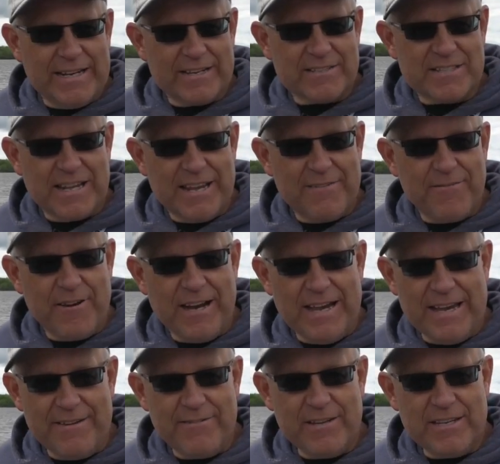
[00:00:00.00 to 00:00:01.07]

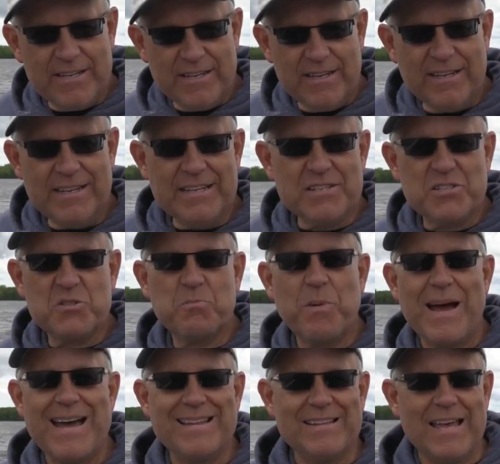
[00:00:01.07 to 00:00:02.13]
XI5 in
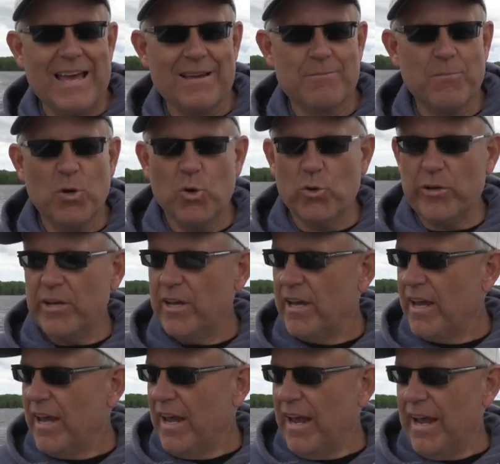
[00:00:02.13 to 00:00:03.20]
spot lock mode
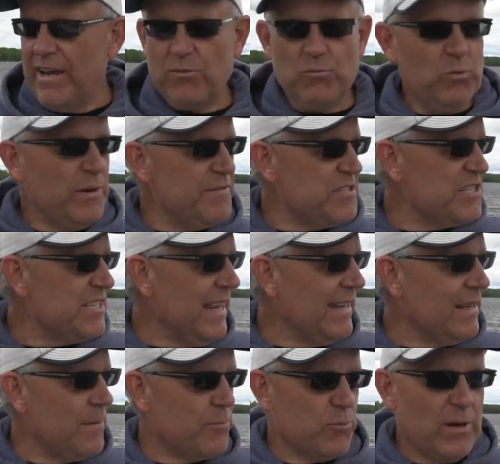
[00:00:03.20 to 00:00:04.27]
and we've set
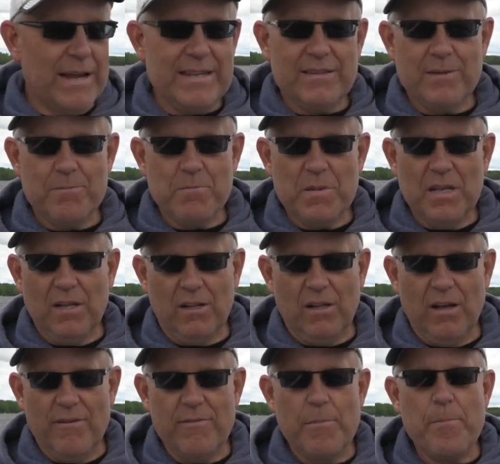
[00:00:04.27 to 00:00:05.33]
up right in the middle
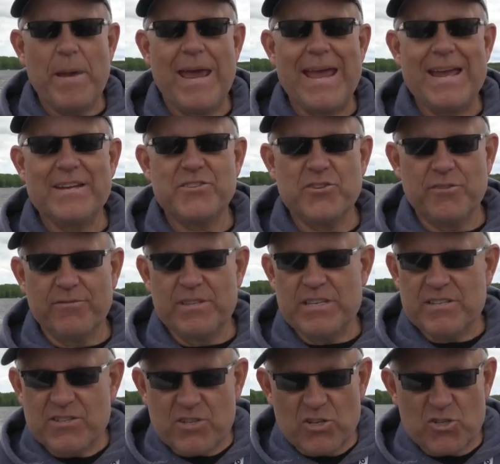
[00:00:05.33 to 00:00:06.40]
of a patch of
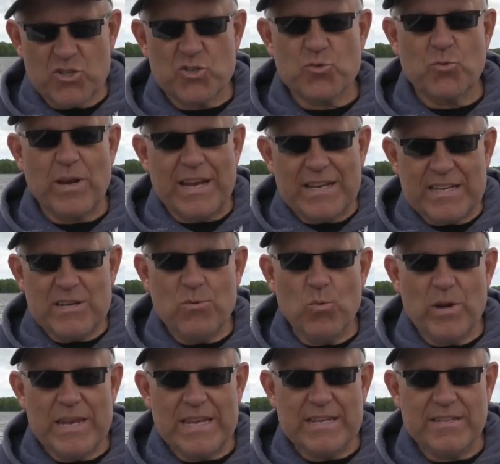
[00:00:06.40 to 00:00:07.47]
these strandy
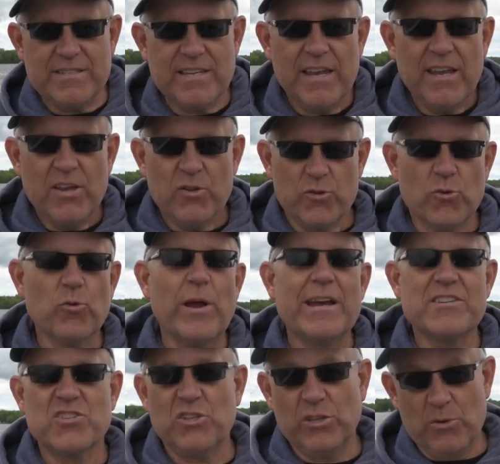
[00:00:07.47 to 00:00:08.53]
weeds. They're
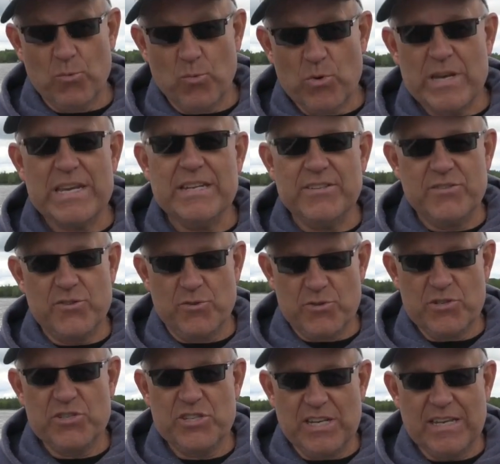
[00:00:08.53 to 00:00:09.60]
actually reeds, they're
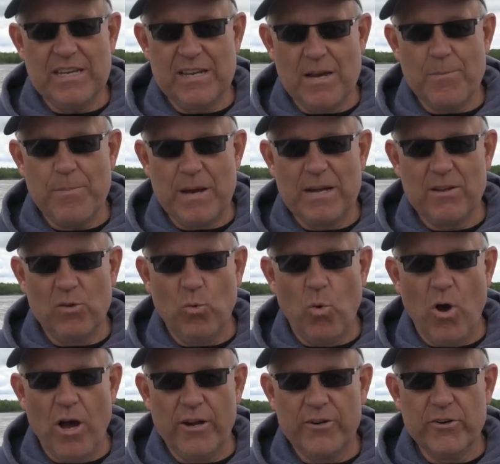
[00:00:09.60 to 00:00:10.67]
sticking up out of the
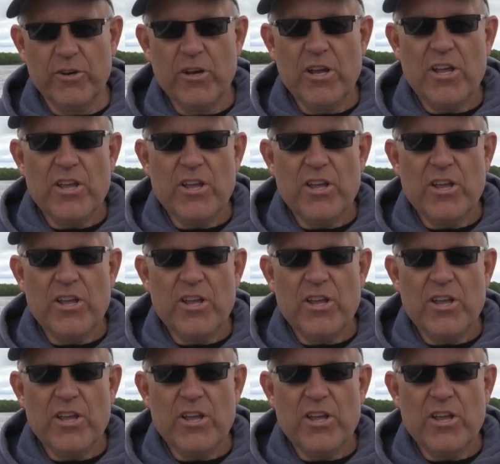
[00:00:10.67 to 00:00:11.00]
water.